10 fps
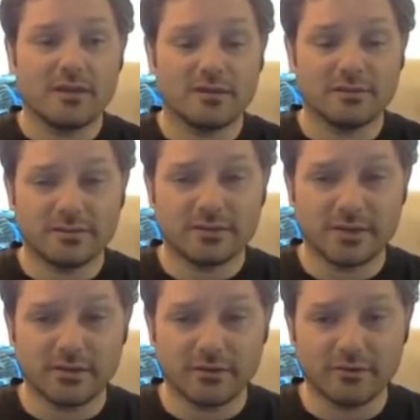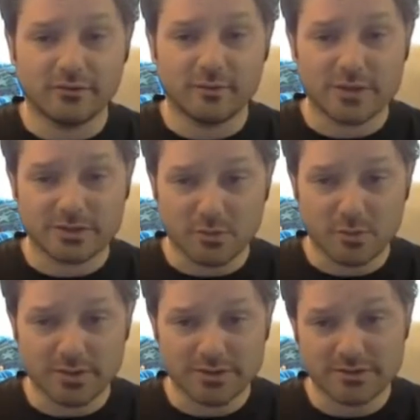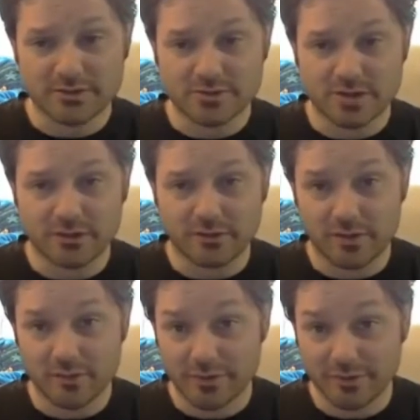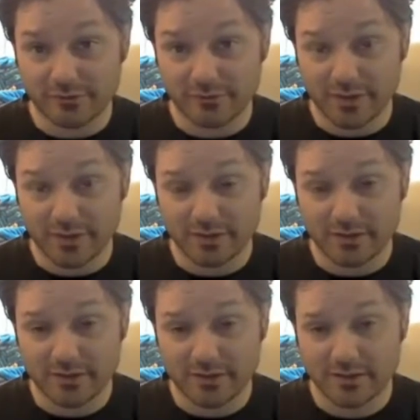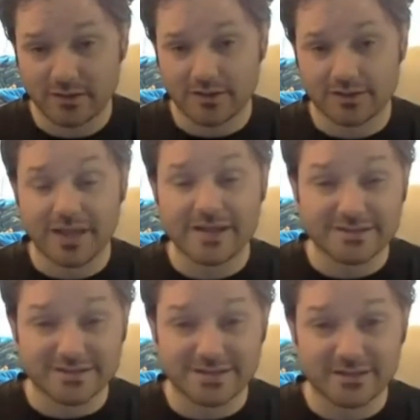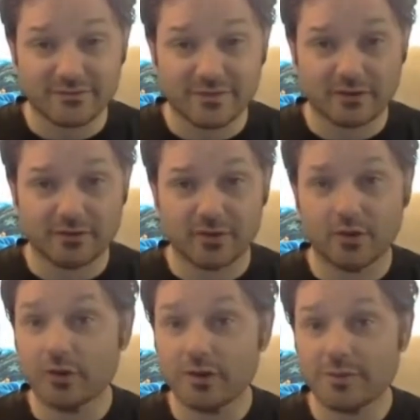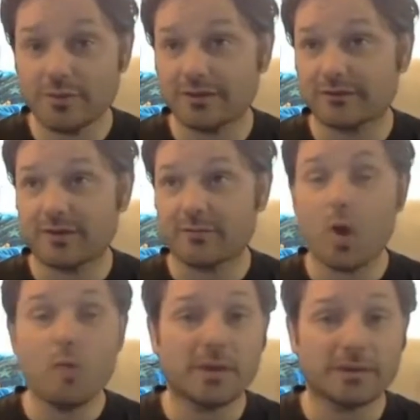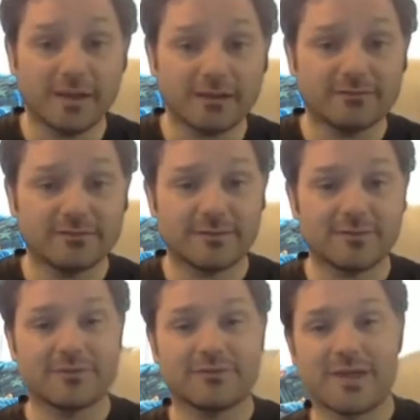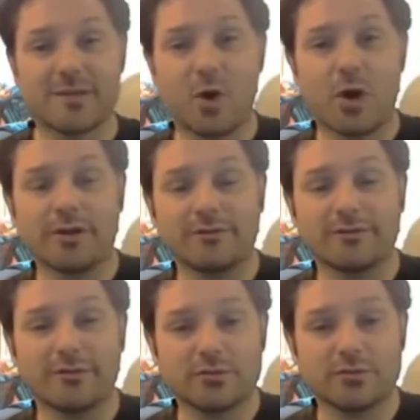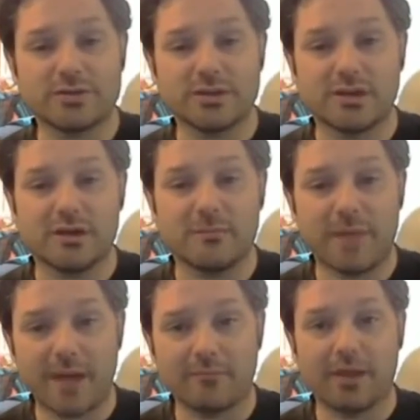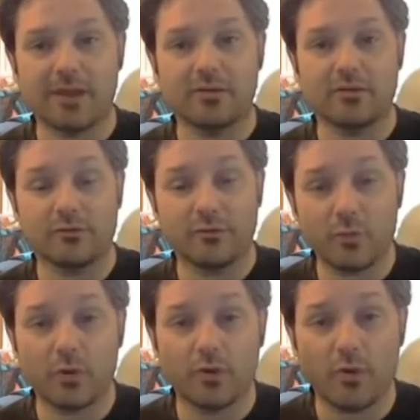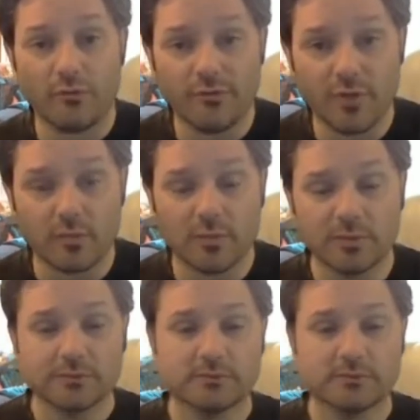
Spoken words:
in theaters because I want to see the trailer on the big screen. I'd like to see it fairly early because I'm hoping that some of the same audience that would see a Batman or a superhero film